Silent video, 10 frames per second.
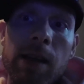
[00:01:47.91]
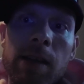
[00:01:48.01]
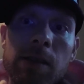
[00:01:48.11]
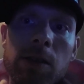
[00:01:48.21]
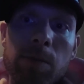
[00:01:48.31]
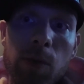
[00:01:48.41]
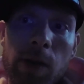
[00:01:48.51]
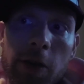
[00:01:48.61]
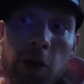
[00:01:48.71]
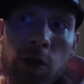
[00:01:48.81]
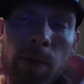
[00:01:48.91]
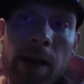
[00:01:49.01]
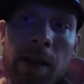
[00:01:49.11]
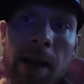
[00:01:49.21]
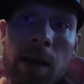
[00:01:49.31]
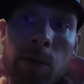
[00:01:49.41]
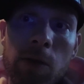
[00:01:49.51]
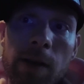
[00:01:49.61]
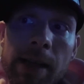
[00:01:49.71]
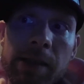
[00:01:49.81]
and support human and animal
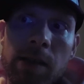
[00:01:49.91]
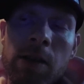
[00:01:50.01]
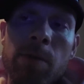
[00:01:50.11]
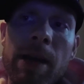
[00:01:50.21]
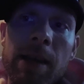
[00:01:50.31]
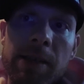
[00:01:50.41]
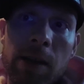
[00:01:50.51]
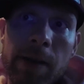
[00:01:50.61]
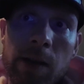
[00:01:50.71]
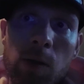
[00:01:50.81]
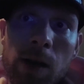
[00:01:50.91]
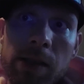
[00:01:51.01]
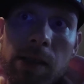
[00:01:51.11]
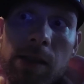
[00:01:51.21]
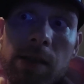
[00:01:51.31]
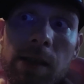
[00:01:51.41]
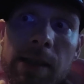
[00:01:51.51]
rights and humanitarian causes